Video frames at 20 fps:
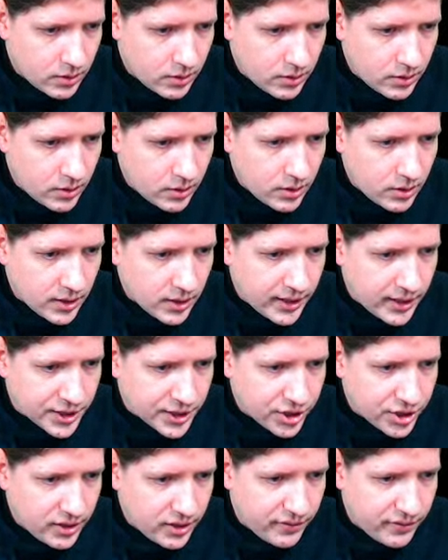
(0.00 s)

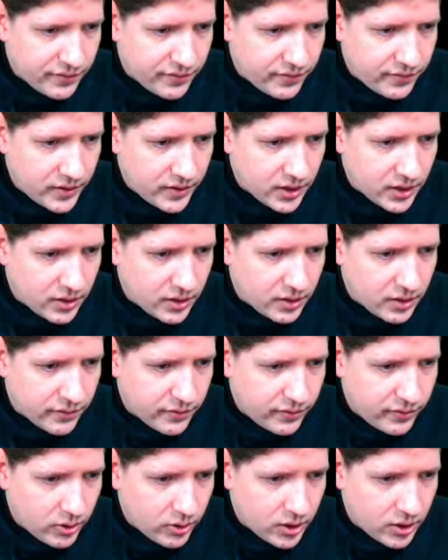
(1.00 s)
actually
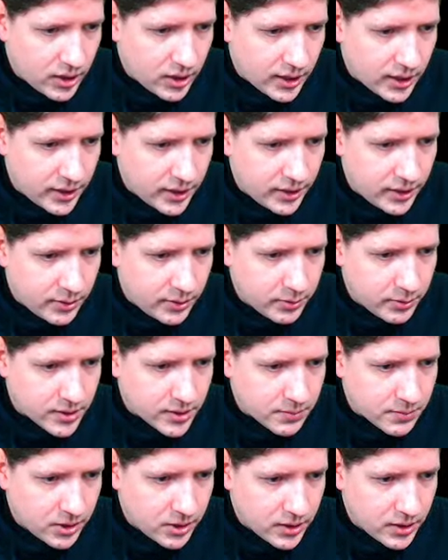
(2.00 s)
for I equals
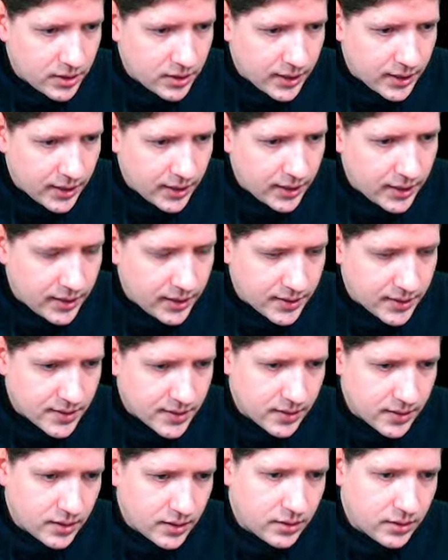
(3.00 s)
1, I less
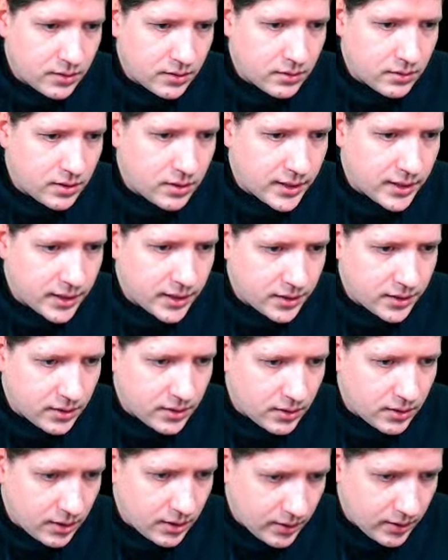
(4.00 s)
than
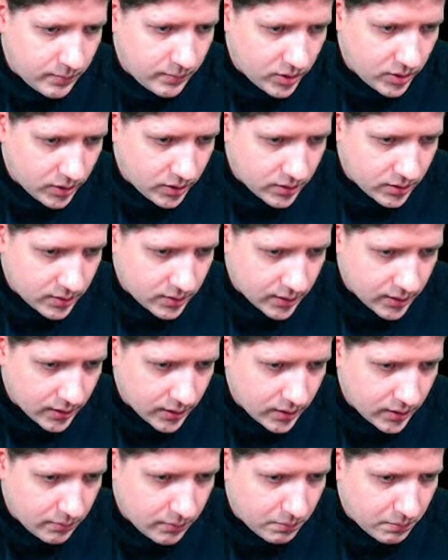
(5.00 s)
len m dot
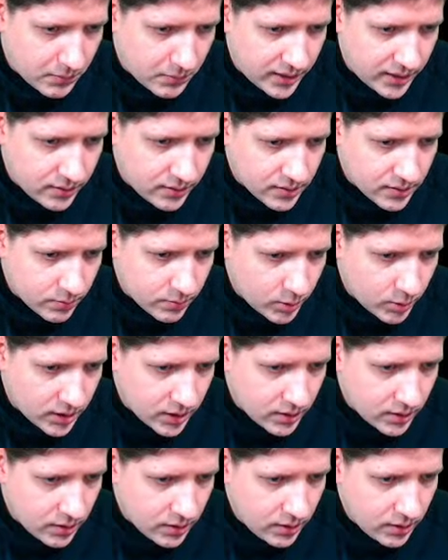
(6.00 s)
tile minus
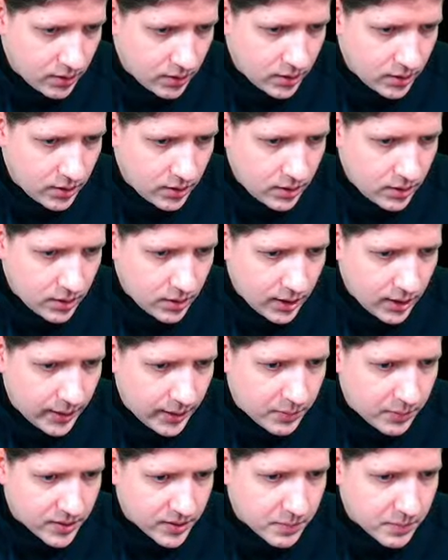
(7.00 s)
1, I
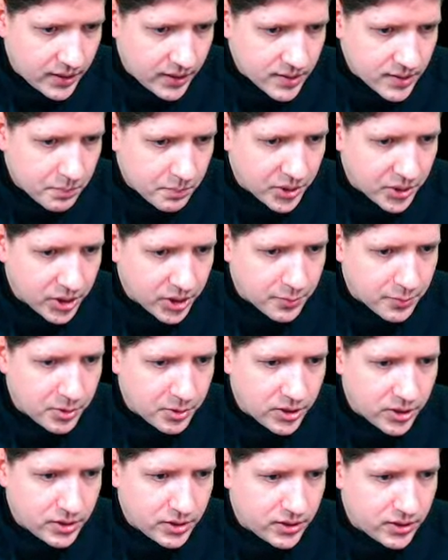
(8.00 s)
plus plus, because we
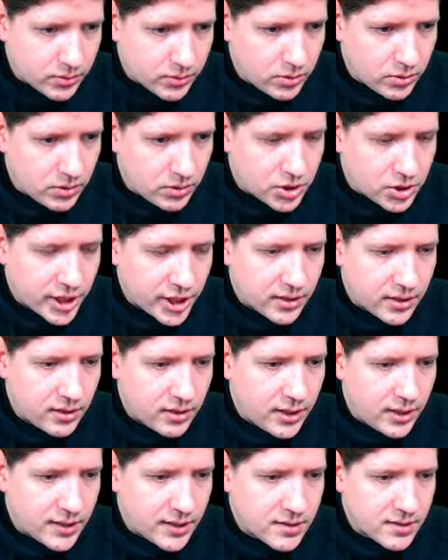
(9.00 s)
don't need to check the
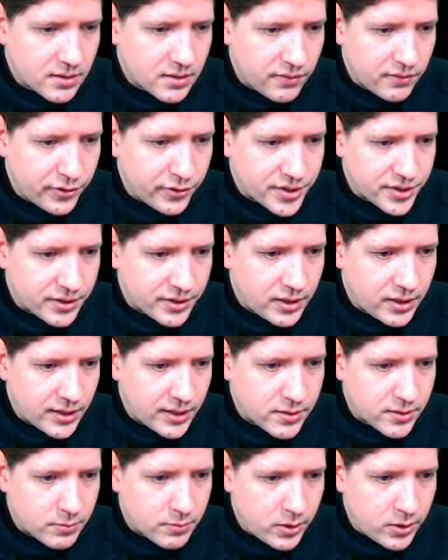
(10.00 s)
first and the
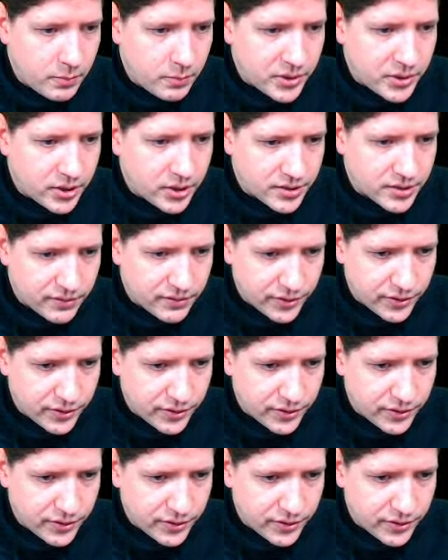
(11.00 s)
last row, because the first and